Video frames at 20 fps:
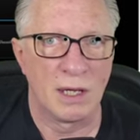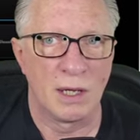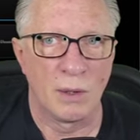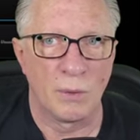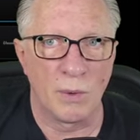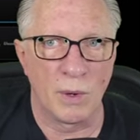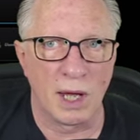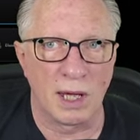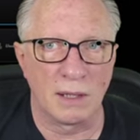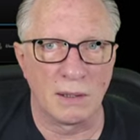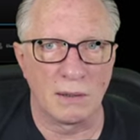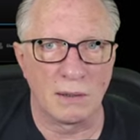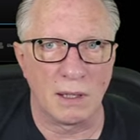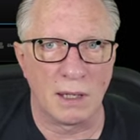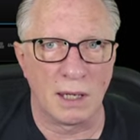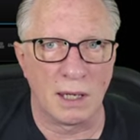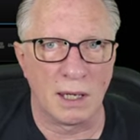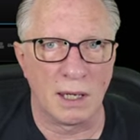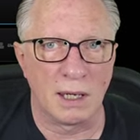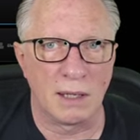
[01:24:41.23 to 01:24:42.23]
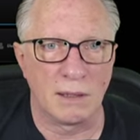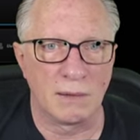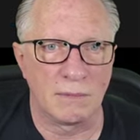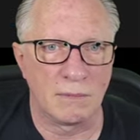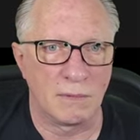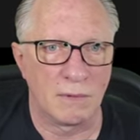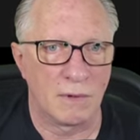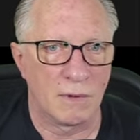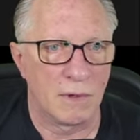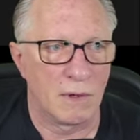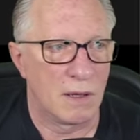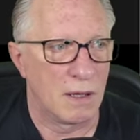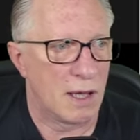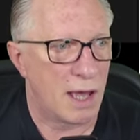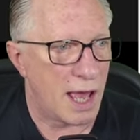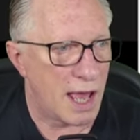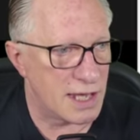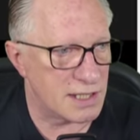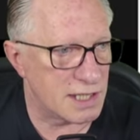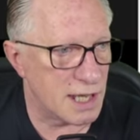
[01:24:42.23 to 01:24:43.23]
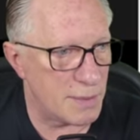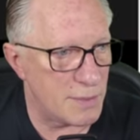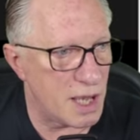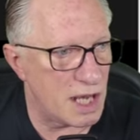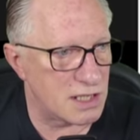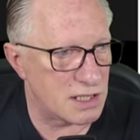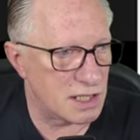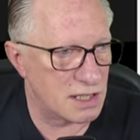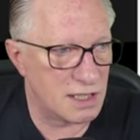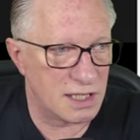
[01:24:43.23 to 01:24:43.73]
Well, as I mentioned,